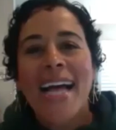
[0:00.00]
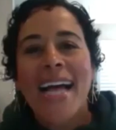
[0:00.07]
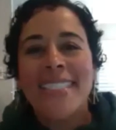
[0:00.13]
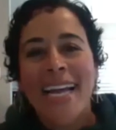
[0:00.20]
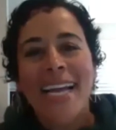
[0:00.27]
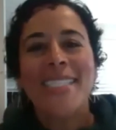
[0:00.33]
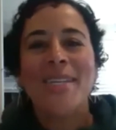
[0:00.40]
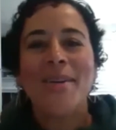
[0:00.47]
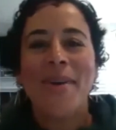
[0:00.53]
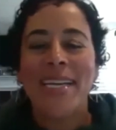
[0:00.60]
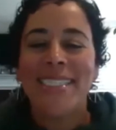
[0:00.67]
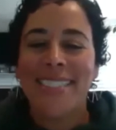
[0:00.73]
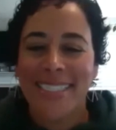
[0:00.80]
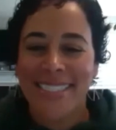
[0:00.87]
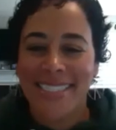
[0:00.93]
so you can
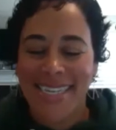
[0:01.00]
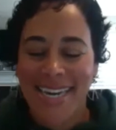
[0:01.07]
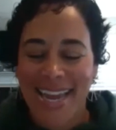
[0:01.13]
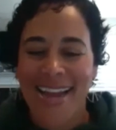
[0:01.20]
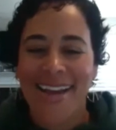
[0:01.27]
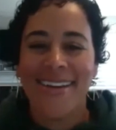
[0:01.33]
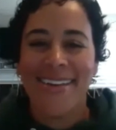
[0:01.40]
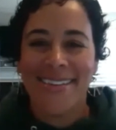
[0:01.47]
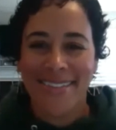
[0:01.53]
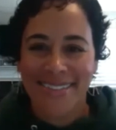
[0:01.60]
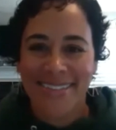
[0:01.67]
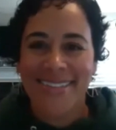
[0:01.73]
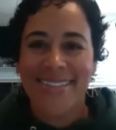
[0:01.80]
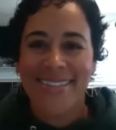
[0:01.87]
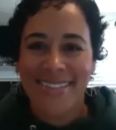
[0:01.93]
see us on the
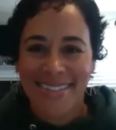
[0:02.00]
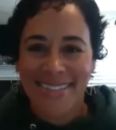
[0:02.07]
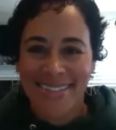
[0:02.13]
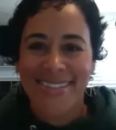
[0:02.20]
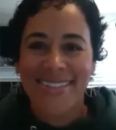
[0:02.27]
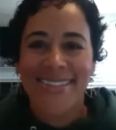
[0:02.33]
screen.